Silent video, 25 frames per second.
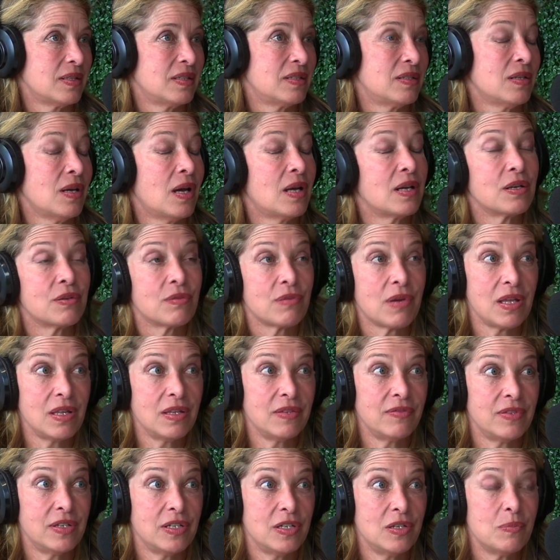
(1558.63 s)
It's not
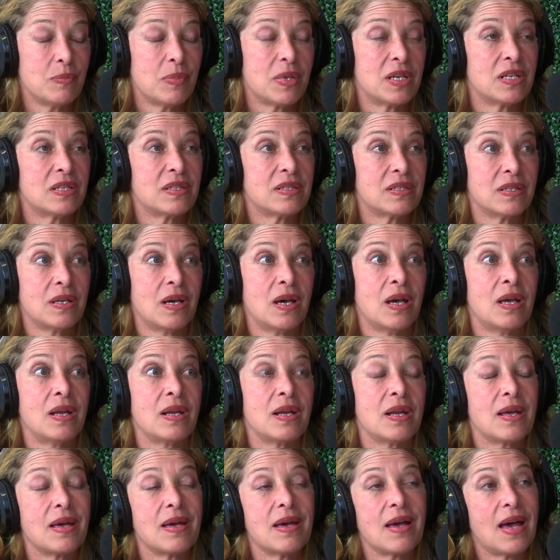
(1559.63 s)
irrelevant, but it's
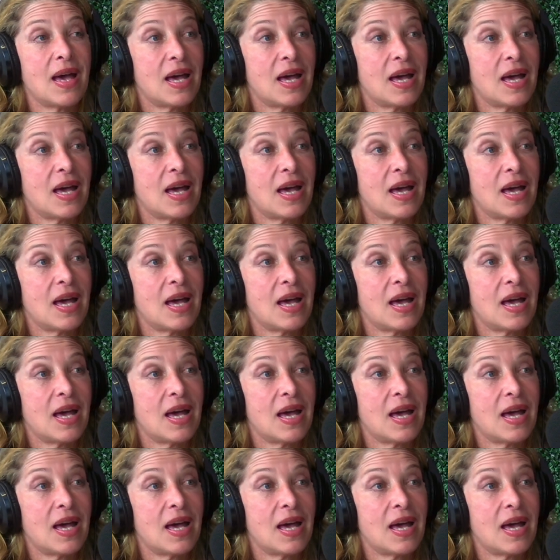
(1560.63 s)
not